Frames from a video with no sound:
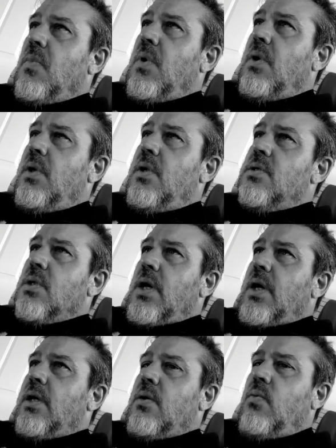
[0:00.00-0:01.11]
It is
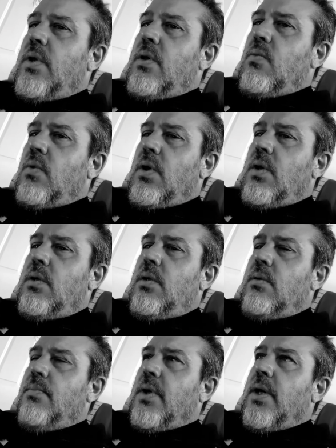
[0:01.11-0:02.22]
like we are run
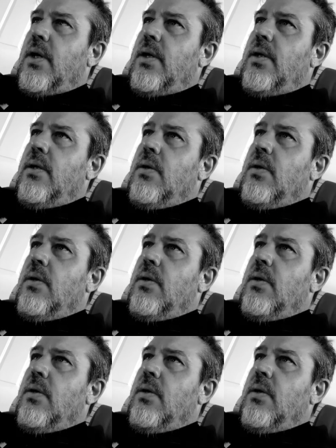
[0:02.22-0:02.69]
by